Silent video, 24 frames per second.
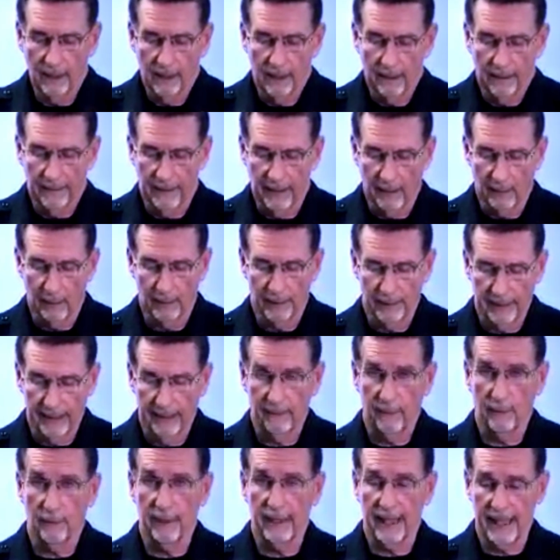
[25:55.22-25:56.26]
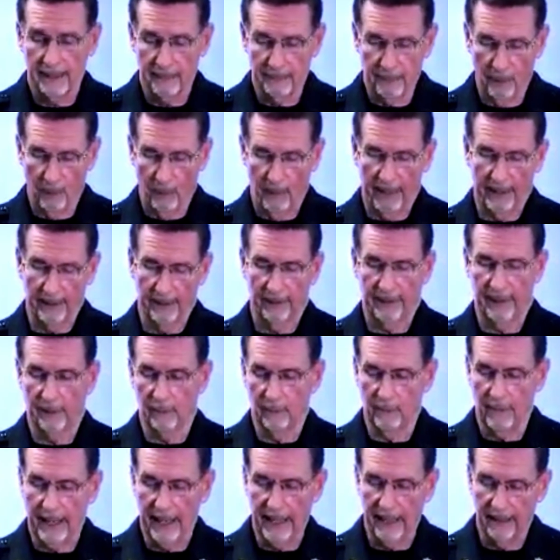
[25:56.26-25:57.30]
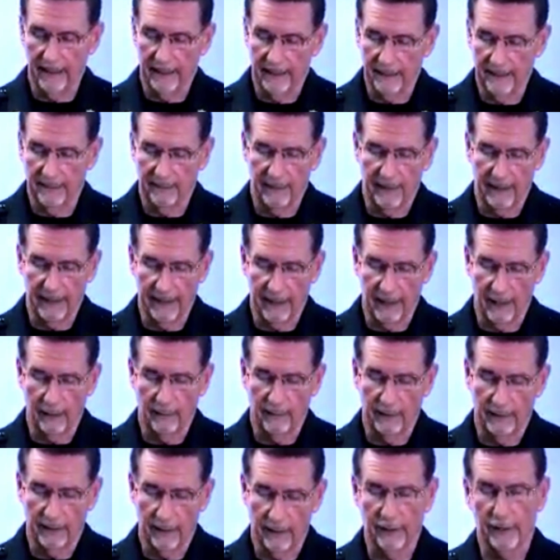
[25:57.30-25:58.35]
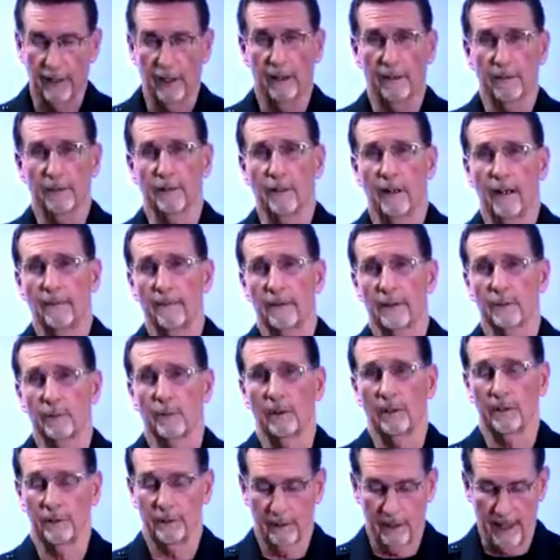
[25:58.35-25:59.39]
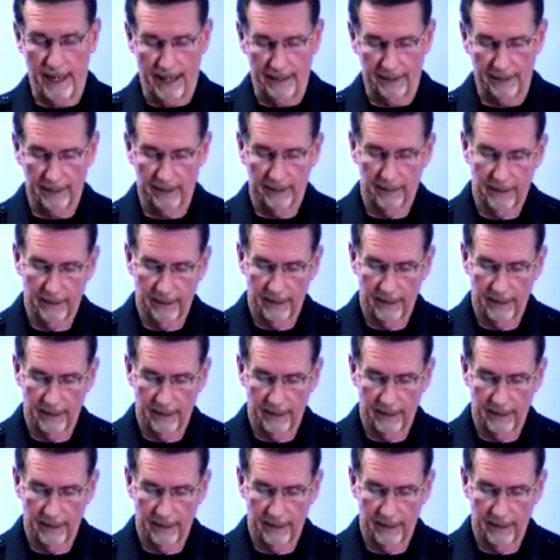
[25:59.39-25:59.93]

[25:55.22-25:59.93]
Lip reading: There were several key points that were made in this video that the Sheriff's Office will address.